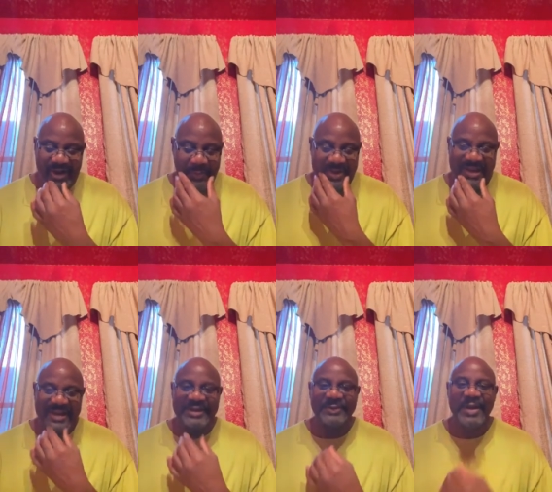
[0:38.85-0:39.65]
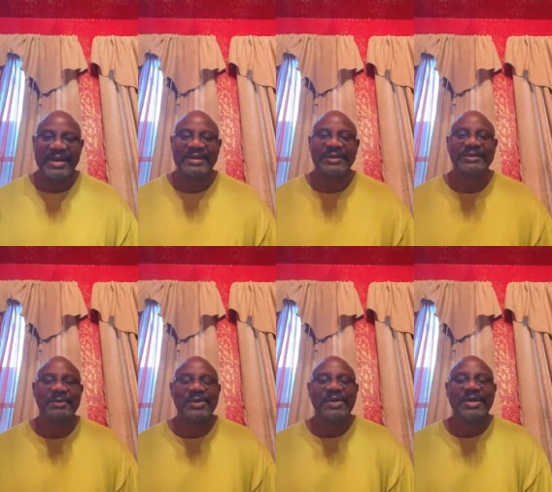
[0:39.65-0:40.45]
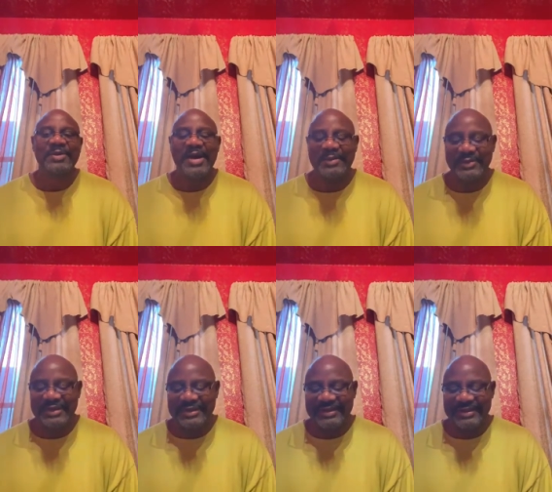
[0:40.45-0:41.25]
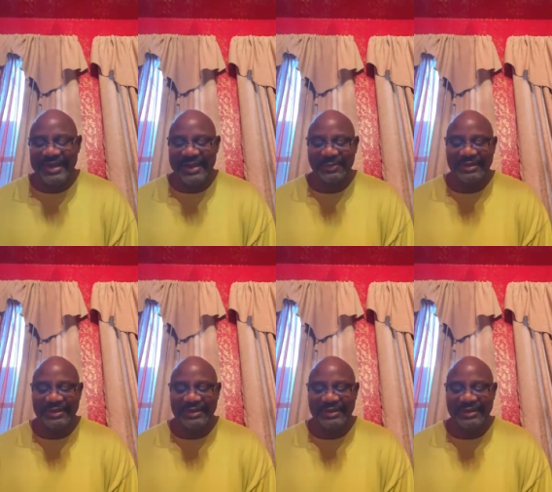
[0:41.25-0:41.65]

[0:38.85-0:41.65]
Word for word: Normally he just point out to me what he want me to say,